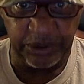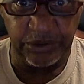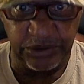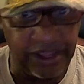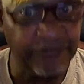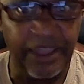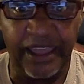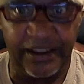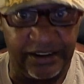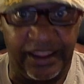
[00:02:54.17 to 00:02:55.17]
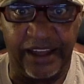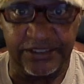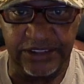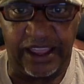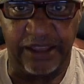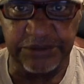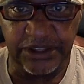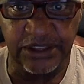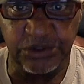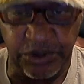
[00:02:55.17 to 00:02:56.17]
blues. I've had it a lot of times.
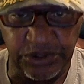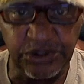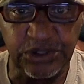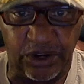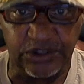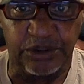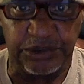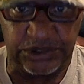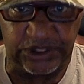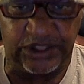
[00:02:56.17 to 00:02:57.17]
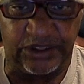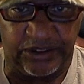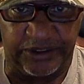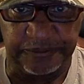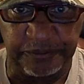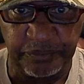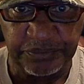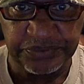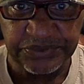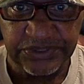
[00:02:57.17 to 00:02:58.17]
Is when you turn your machine on
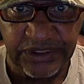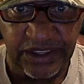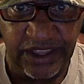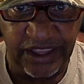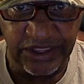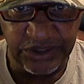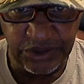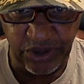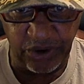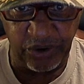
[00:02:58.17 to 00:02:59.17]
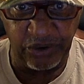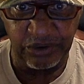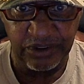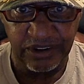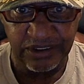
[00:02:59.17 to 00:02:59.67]
and you go